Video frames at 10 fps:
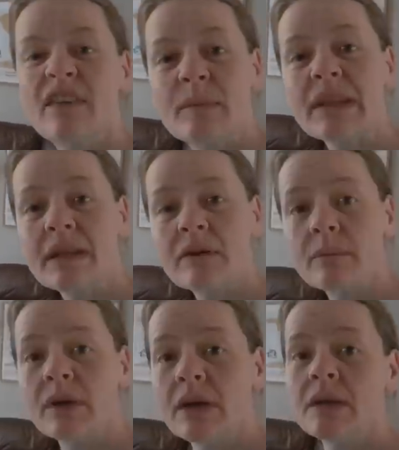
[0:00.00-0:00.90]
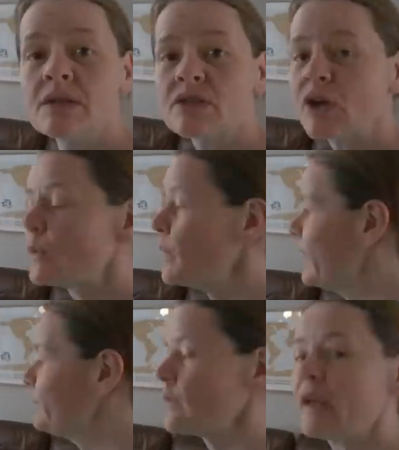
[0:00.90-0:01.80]
a familiar room. So
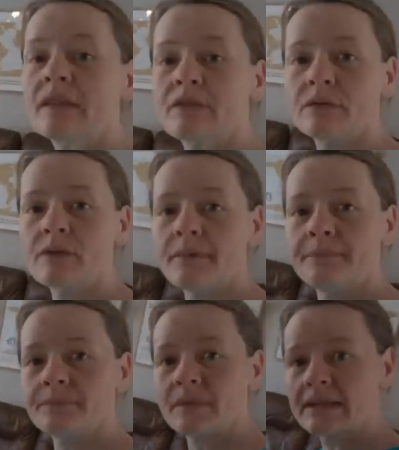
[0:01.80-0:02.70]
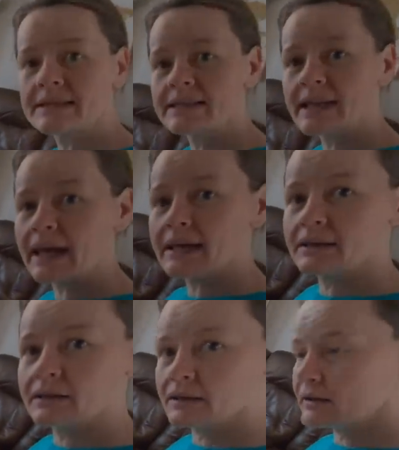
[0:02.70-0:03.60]
in the front room. And today